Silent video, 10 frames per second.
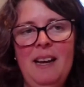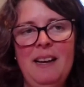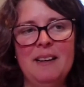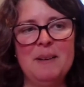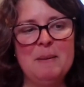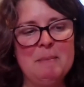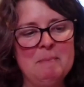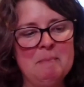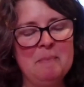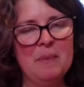
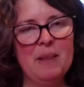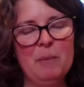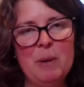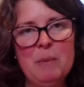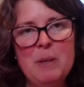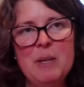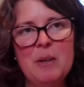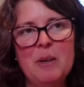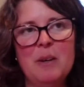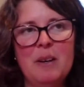When we
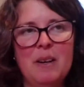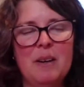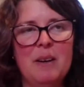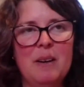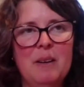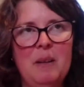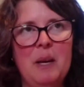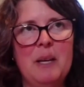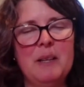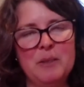are
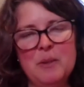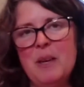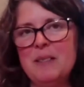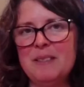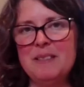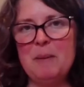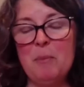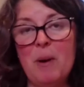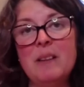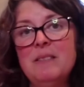like, so that's step
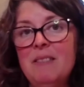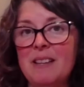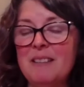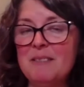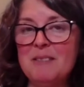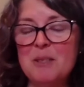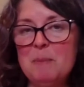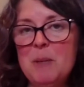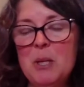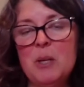one, like,
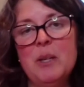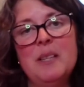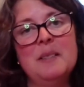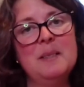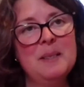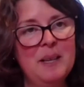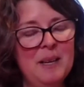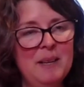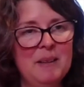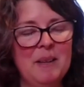just be curious,
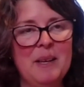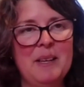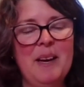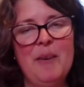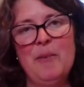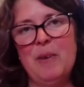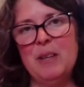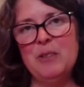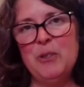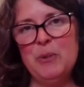like, have
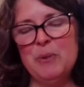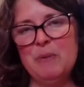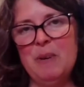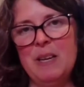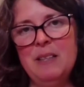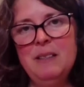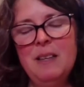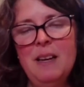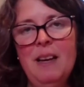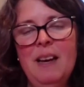fun, choose the fun.
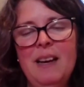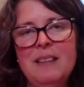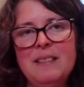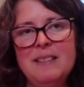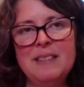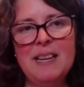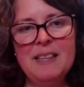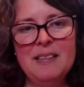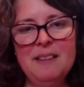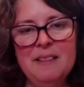And
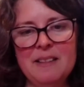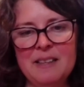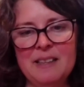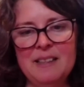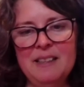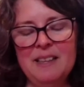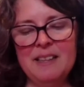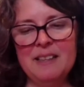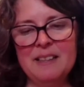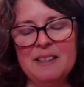second thing
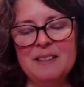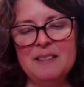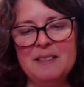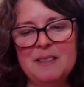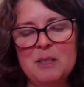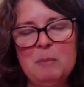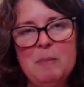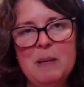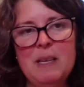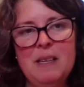is to
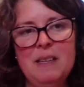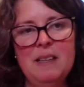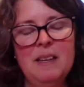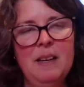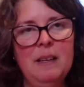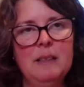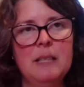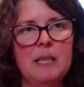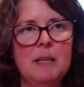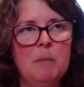be
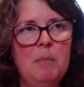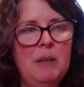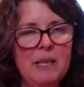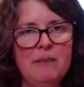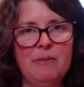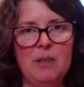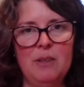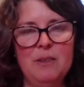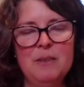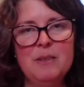like playful.